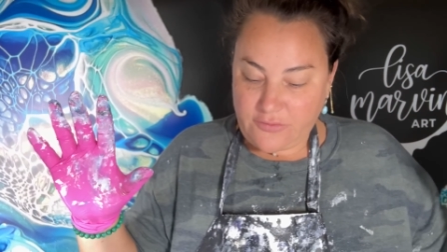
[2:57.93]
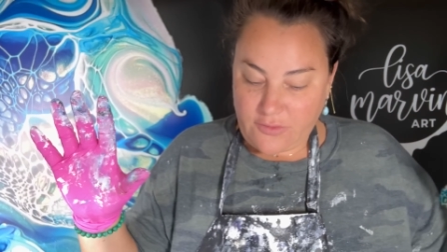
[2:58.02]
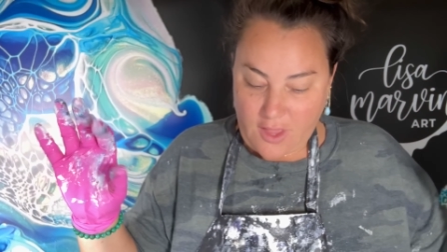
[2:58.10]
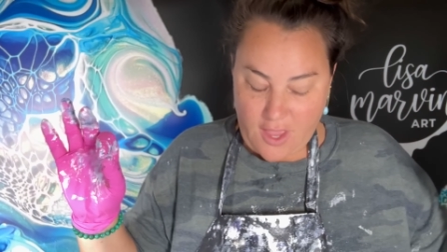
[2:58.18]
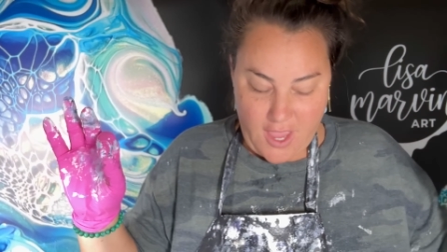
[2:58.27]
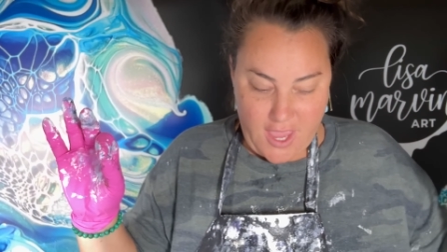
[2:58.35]

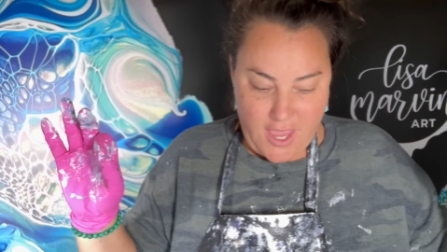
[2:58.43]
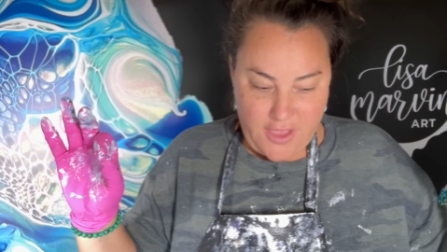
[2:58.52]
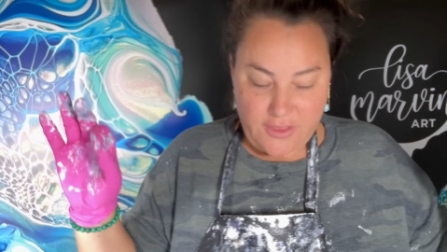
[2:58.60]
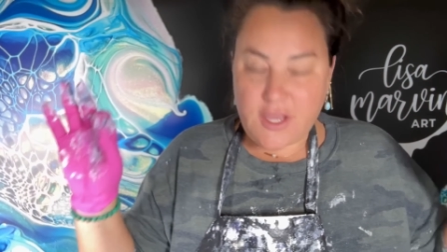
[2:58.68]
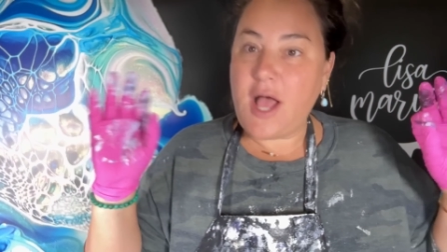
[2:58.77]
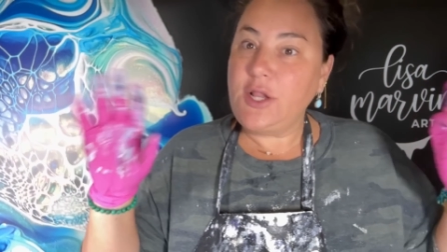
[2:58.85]
I,
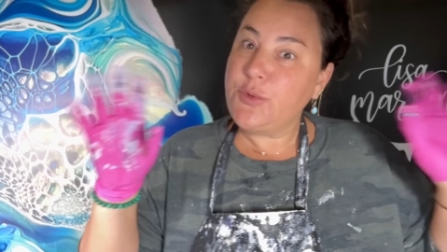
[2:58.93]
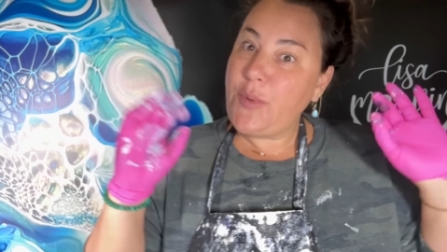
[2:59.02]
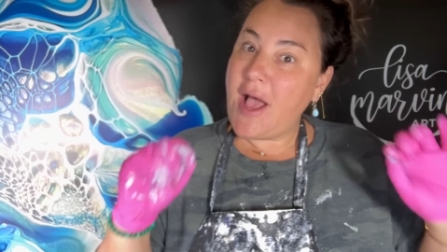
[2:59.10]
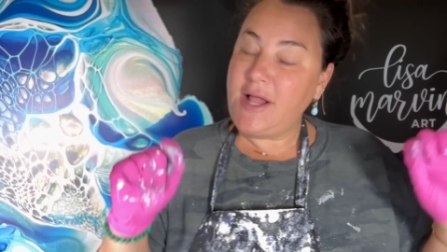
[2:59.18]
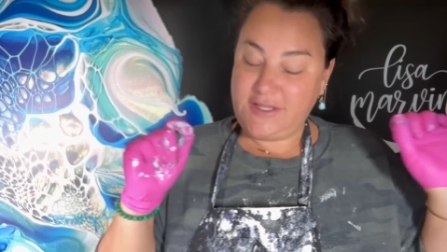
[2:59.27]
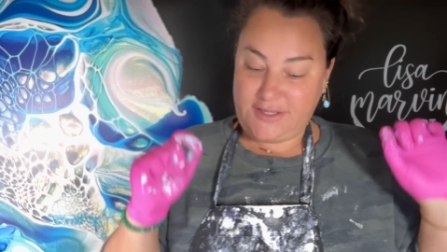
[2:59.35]
the color
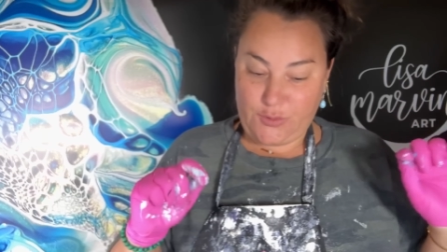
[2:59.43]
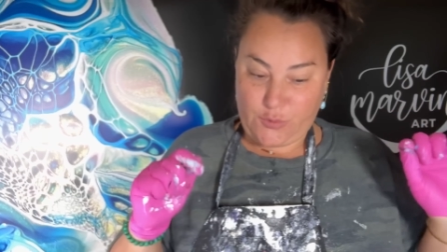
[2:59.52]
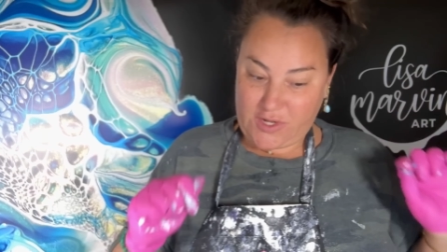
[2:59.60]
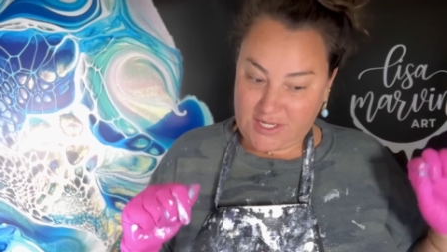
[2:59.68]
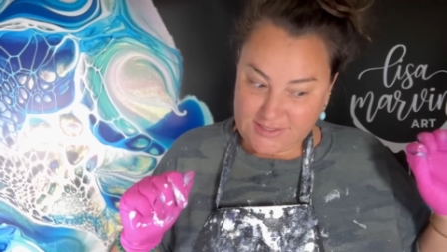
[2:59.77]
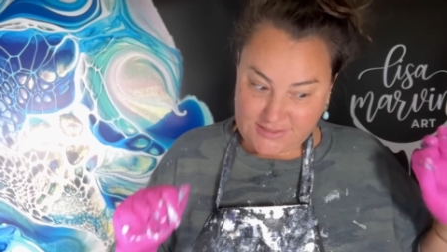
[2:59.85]
palette that
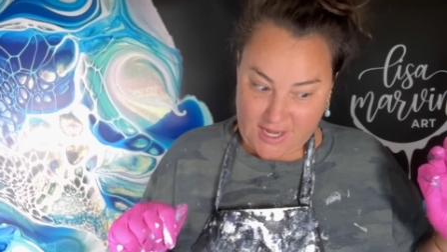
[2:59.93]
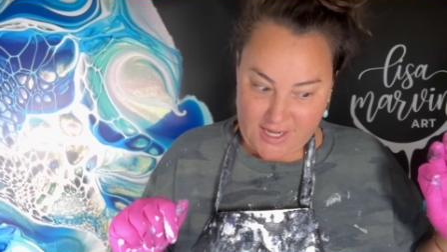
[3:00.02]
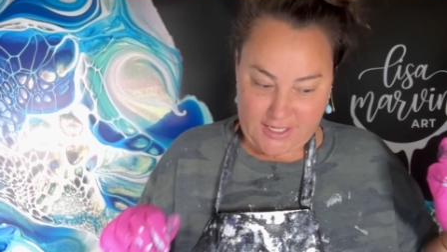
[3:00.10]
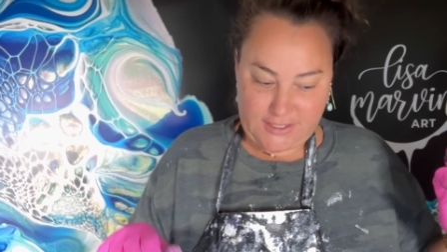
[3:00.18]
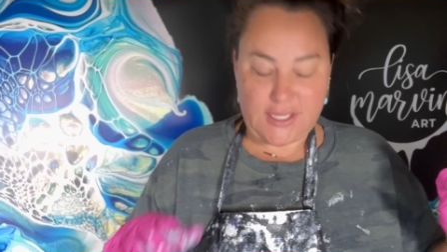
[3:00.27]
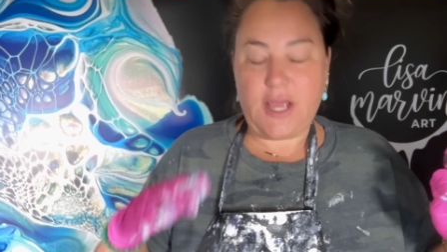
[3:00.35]
we
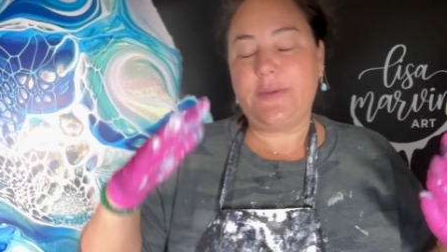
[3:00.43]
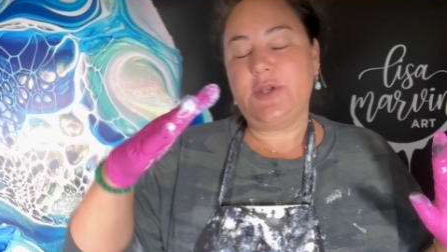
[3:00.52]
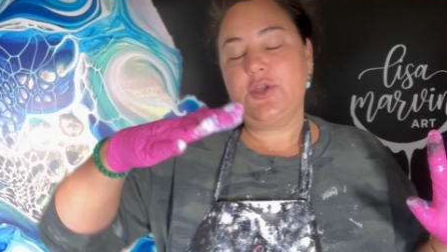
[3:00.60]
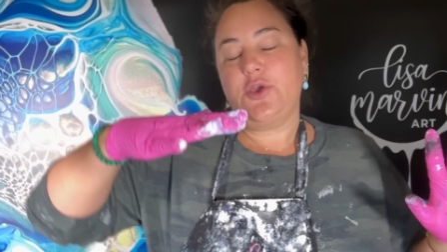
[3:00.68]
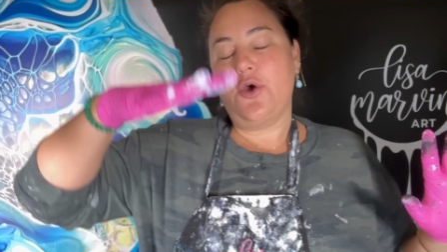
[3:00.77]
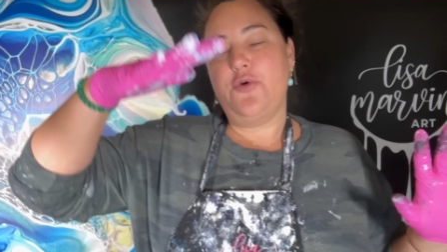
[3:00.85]
decided, I'm
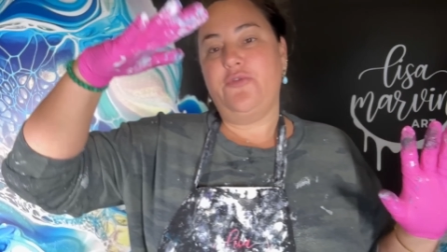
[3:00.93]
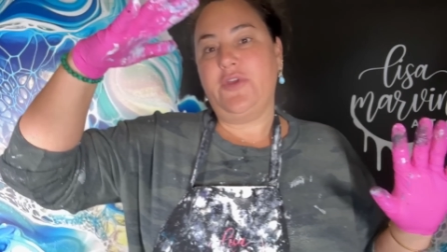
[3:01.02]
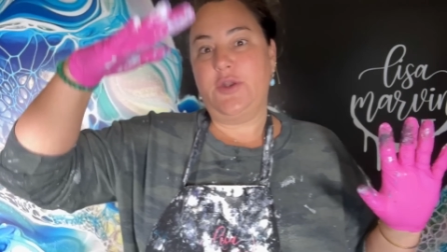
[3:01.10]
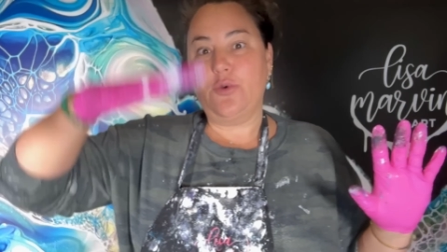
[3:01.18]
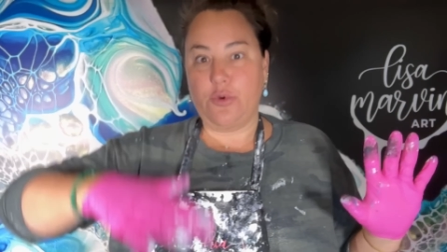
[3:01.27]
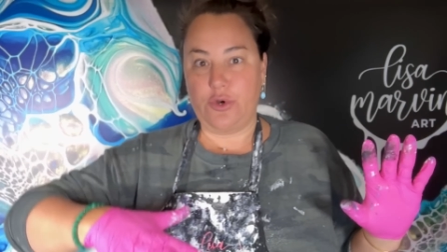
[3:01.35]
gonna go
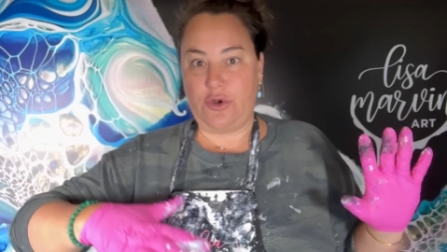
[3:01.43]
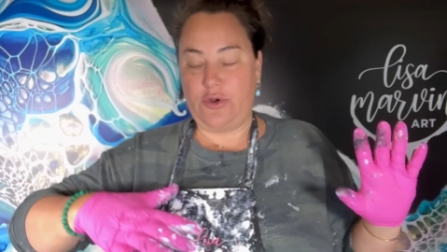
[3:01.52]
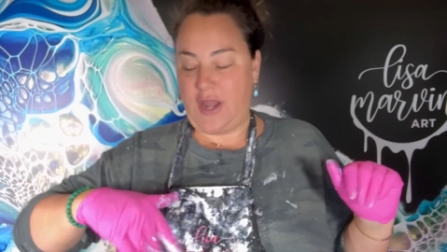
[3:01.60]
in order.